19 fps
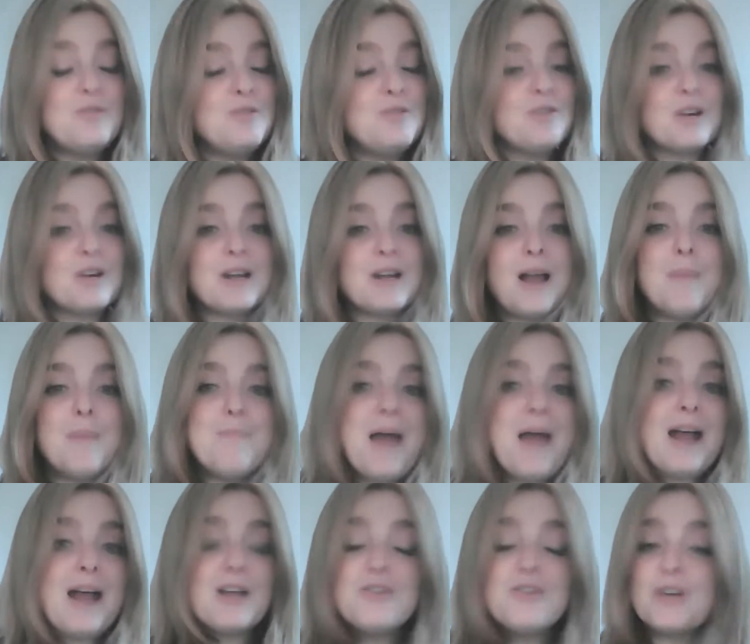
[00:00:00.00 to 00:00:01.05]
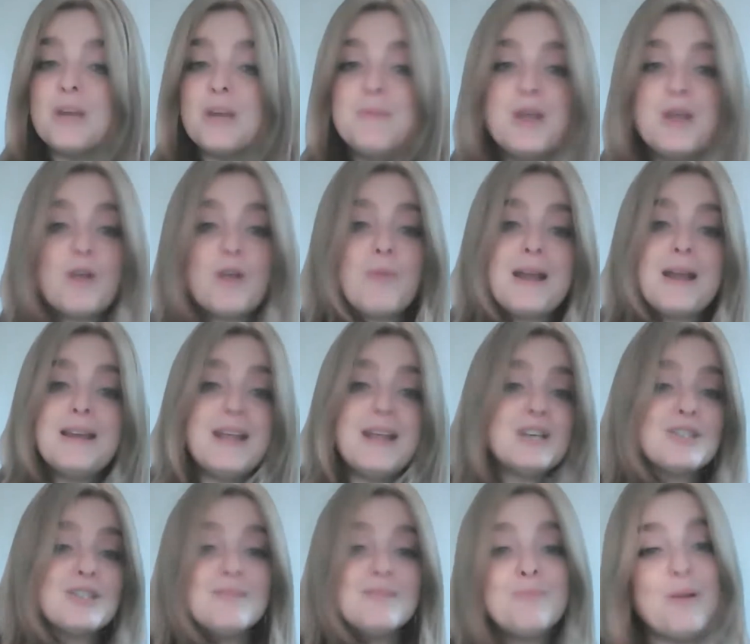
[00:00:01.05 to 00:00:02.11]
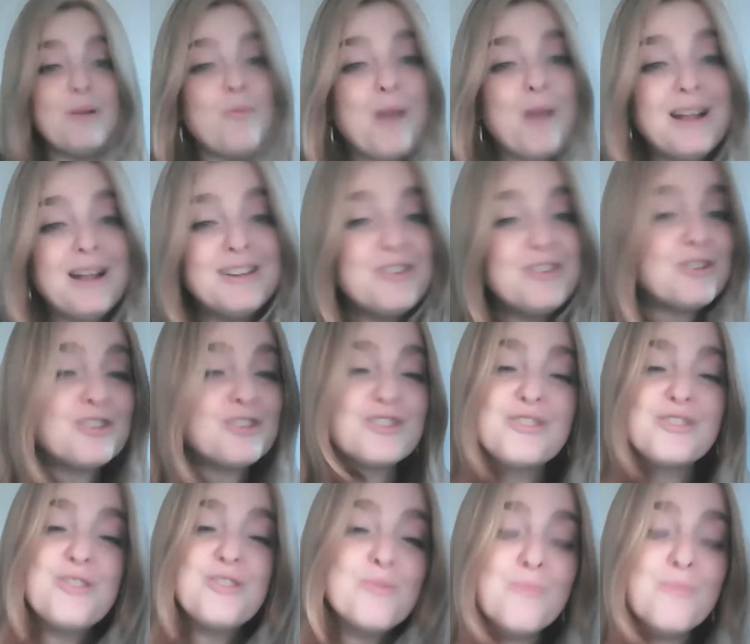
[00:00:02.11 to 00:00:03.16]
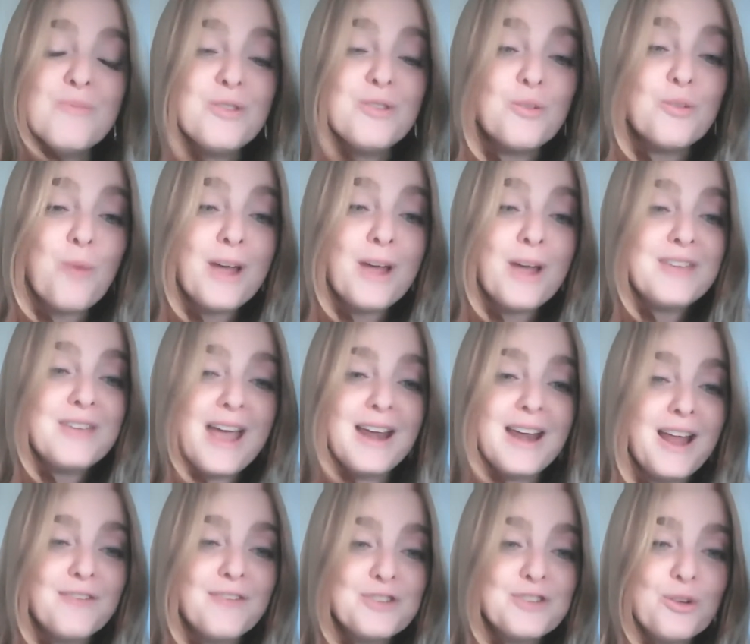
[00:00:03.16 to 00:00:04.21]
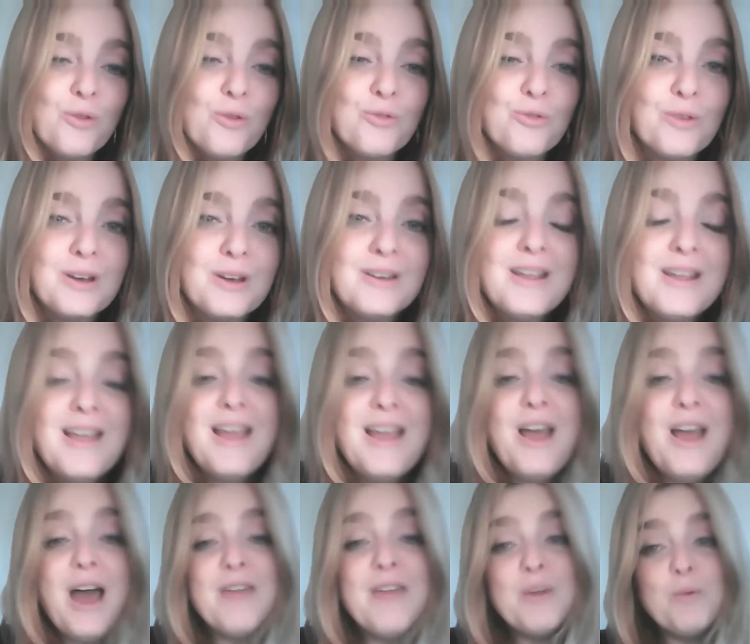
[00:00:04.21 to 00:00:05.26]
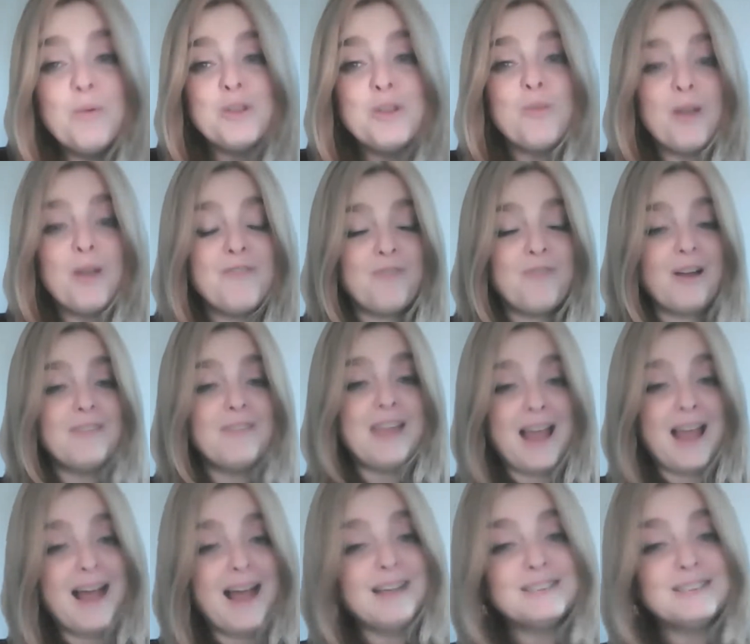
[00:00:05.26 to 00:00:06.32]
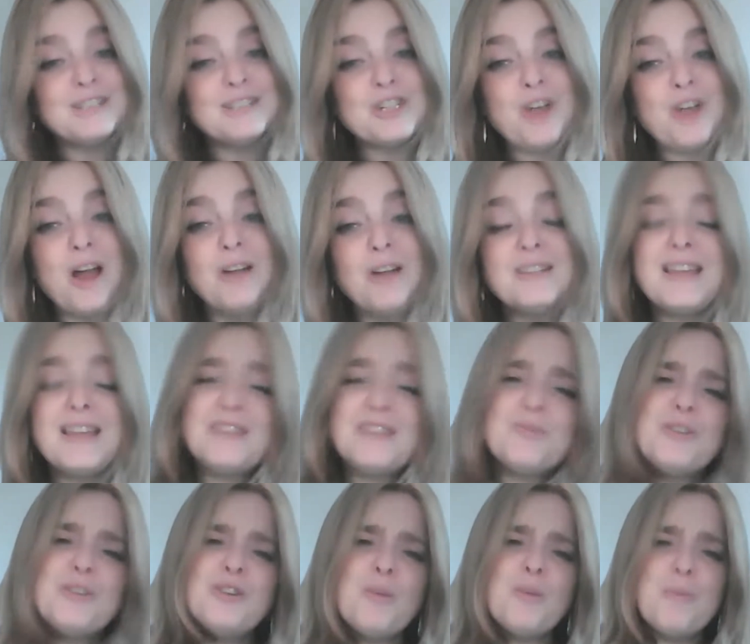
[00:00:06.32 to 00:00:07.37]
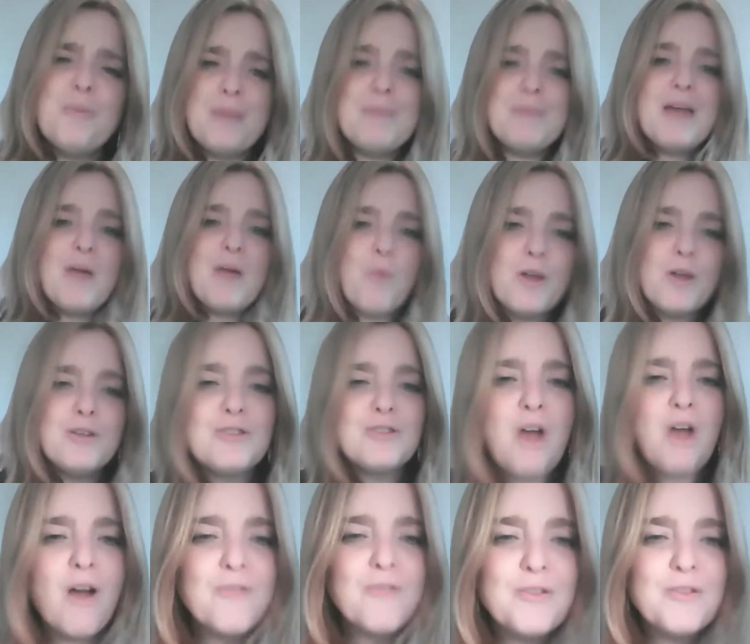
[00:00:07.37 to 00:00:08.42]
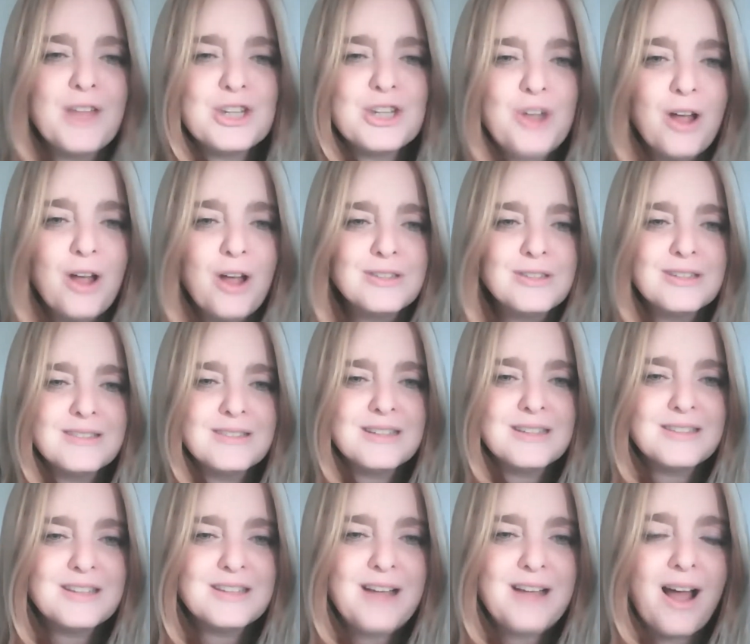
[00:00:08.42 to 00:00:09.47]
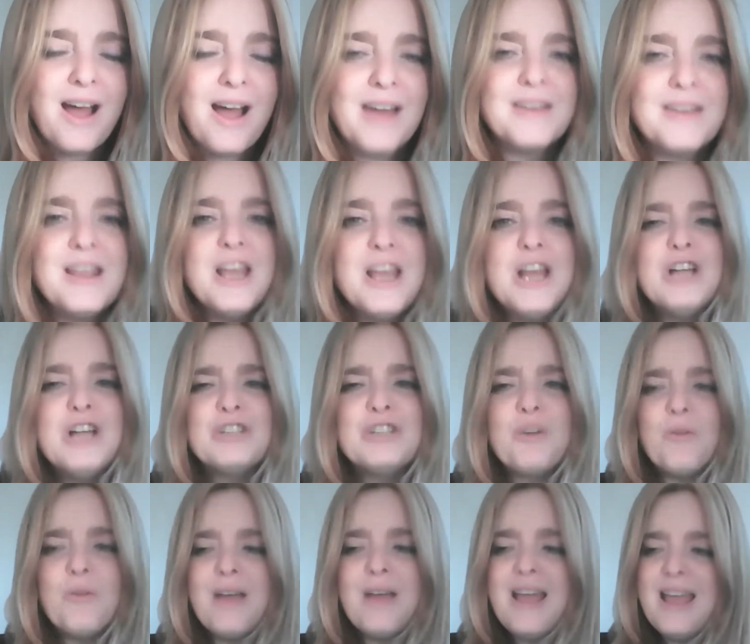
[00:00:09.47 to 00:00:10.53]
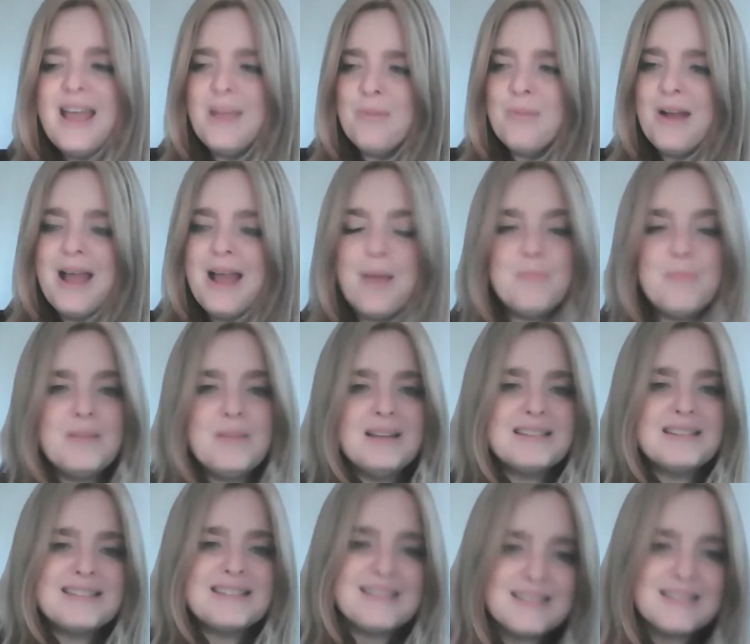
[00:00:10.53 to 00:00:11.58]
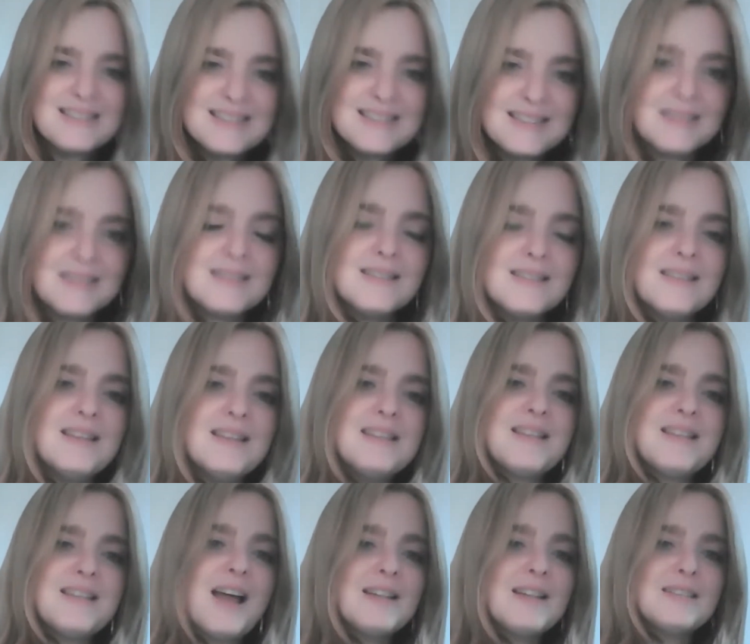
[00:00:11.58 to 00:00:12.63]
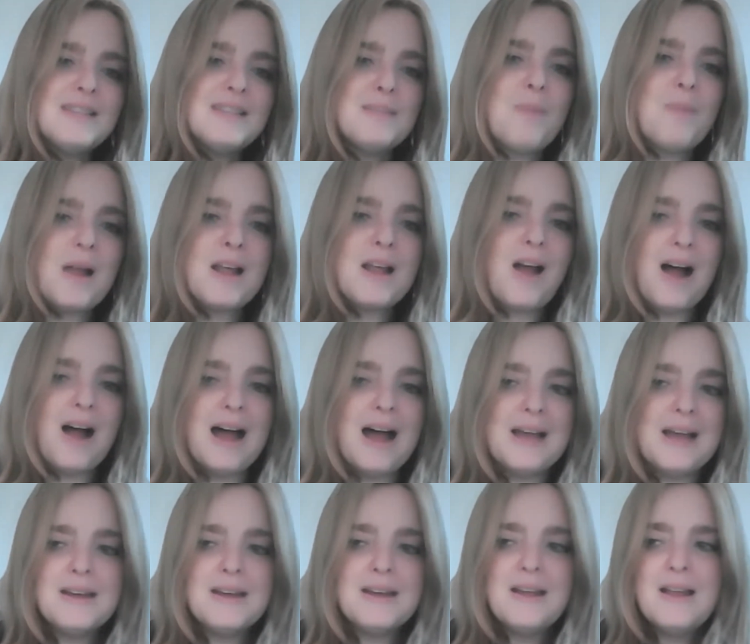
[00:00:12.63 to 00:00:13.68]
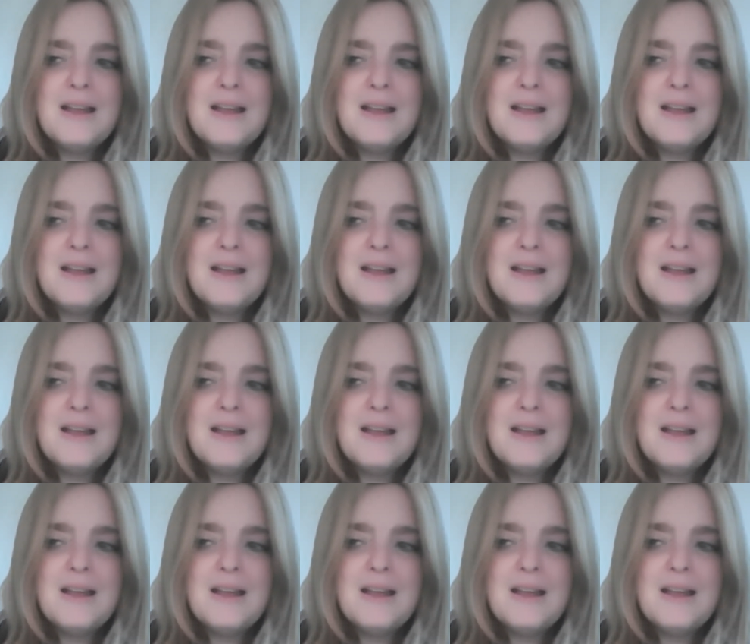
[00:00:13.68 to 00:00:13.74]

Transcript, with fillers: You're going to come back and you're going to be a great nation. But what? Your, your, your wife can't have children. And then when your wife finally has the child, guess what? You know, maybe I want you to offer that child to, to, to God. So Abraham is consistently tested by God